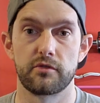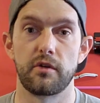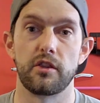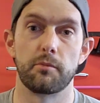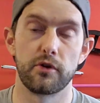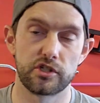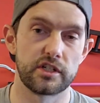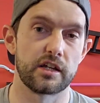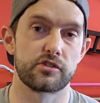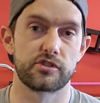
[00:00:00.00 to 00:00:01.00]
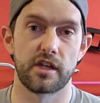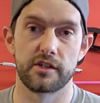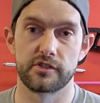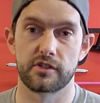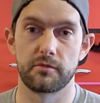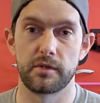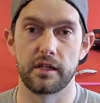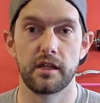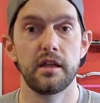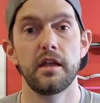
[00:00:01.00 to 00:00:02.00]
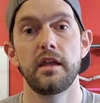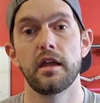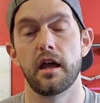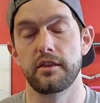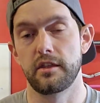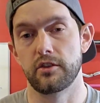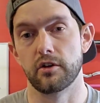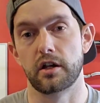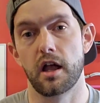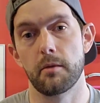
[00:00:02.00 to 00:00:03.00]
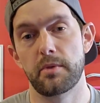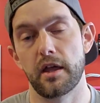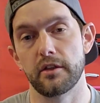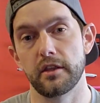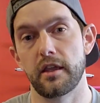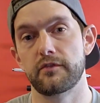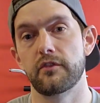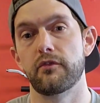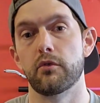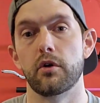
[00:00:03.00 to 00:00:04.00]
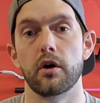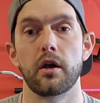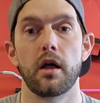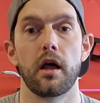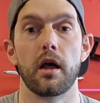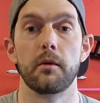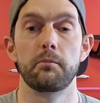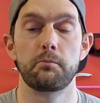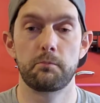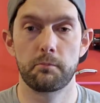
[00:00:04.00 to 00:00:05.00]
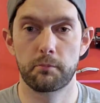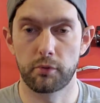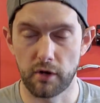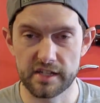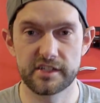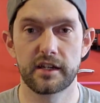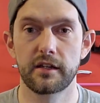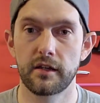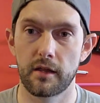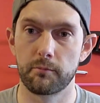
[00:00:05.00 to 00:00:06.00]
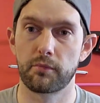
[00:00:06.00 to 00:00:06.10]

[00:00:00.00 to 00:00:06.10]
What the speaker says: And the pushing exercises could be either a compound lift for pressing and